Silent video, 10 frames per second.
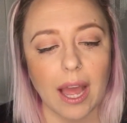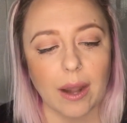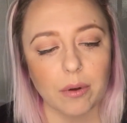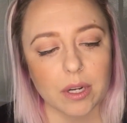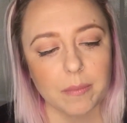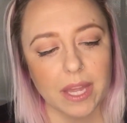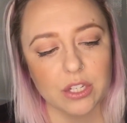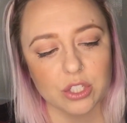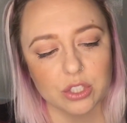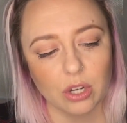I
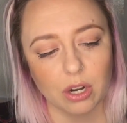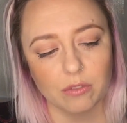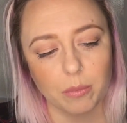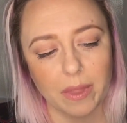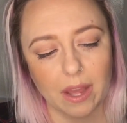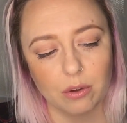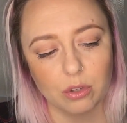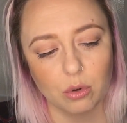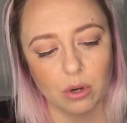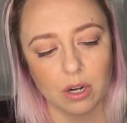recommend just starting from the outer
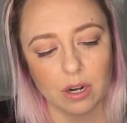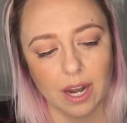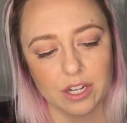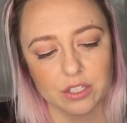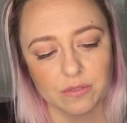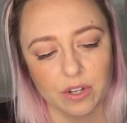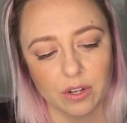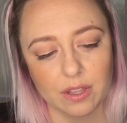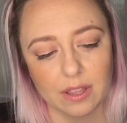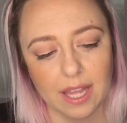corner. I just
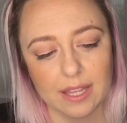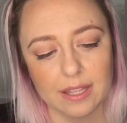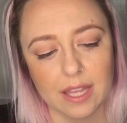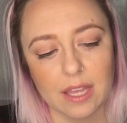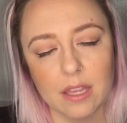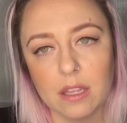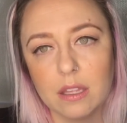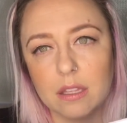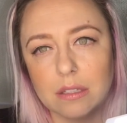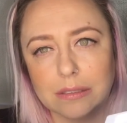very lightly
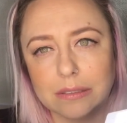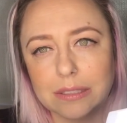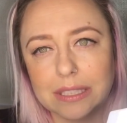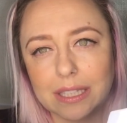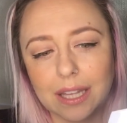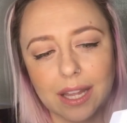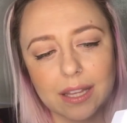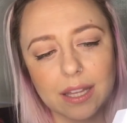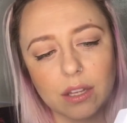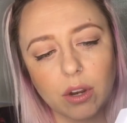
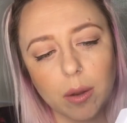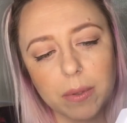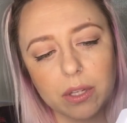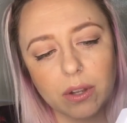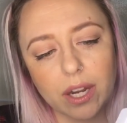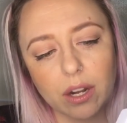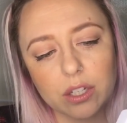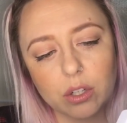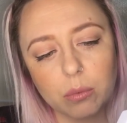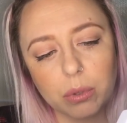grab a little hair. I
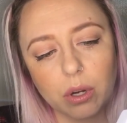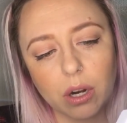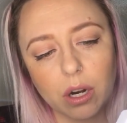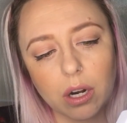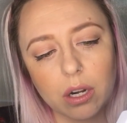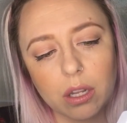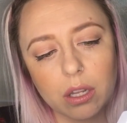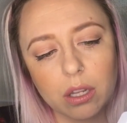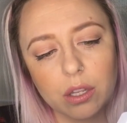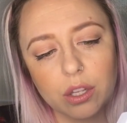don't go hard,
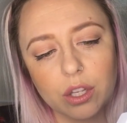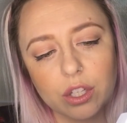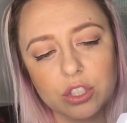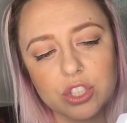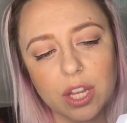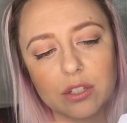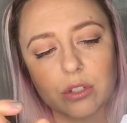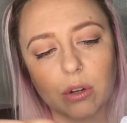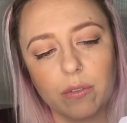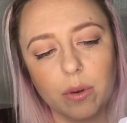
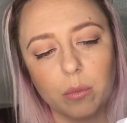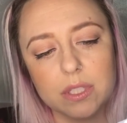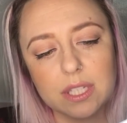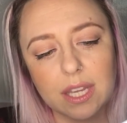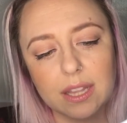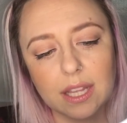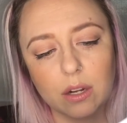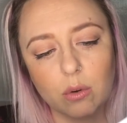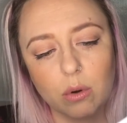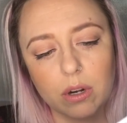gentle. And then once I get
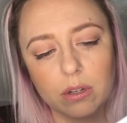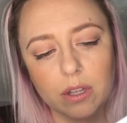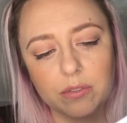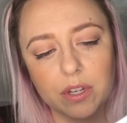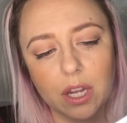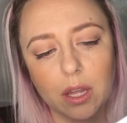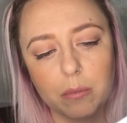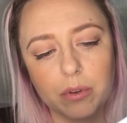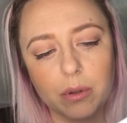that corner lifted up,